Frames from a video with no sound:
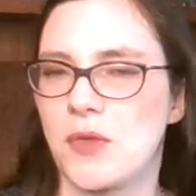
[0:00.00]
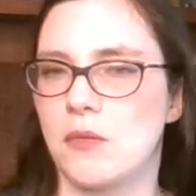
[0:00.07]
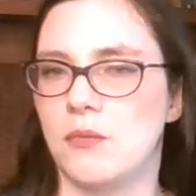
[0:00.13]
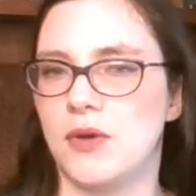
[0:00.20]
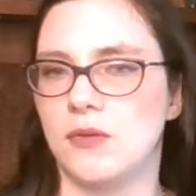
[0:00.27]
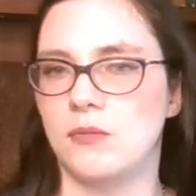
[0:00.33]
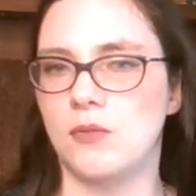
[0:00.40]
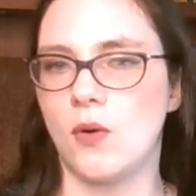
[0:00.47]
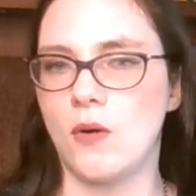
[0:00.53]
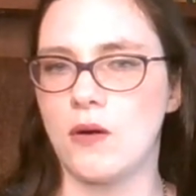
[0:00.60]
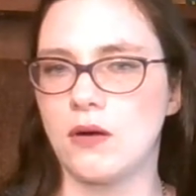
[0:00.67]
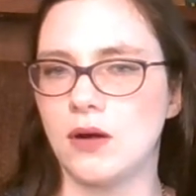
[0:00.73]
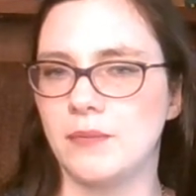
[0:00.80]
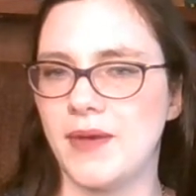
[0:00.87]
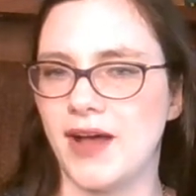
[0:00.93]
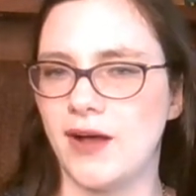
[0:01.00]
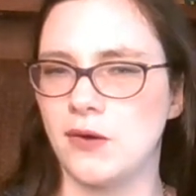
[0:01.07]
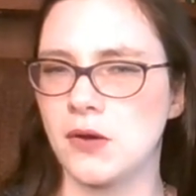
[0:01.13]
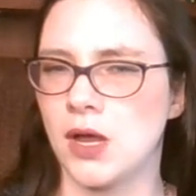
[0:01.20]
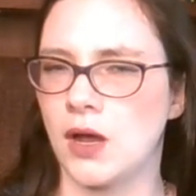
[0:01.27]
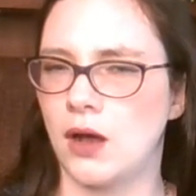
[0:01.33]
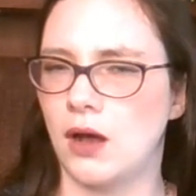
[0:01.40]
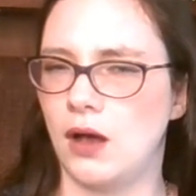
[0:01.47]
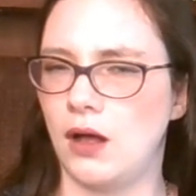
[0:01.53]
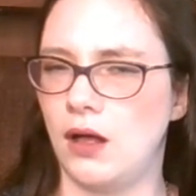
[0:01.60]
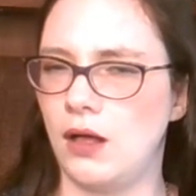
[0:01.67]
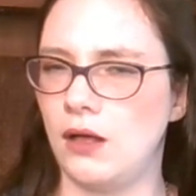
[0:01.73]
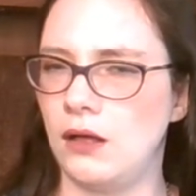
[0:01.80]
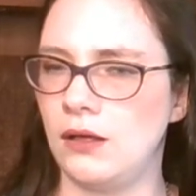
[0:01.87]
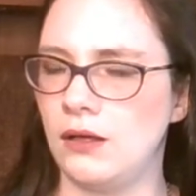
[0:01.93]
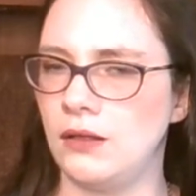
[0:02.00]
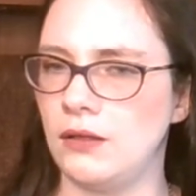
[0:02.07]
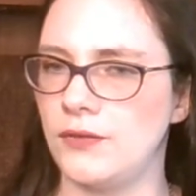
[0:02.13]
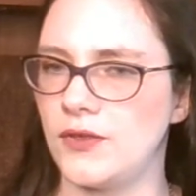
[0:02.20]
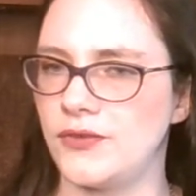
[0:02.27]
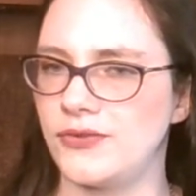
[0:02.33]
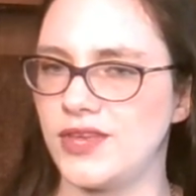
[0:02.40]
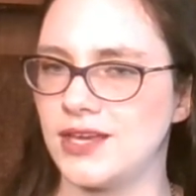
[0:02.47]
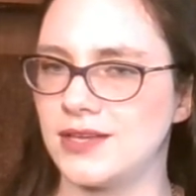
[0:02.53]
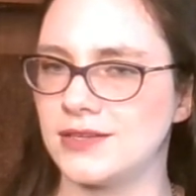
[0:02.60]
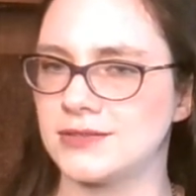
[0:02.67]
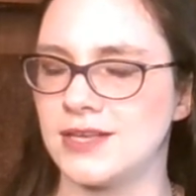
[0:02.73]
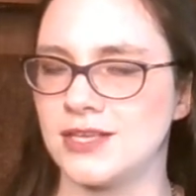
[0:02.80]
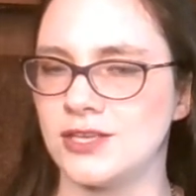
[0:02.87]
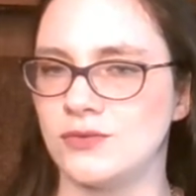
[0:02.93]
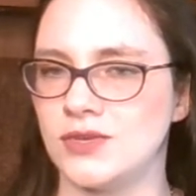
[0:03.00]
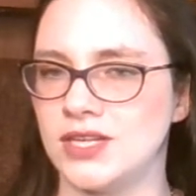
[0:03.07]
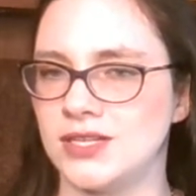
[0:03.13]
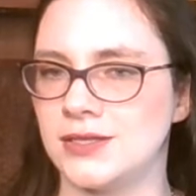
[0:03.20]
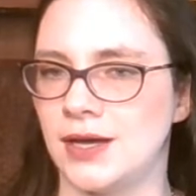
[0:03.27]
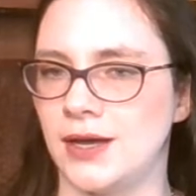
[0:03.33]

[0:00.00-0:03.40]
but more about all the things that you need to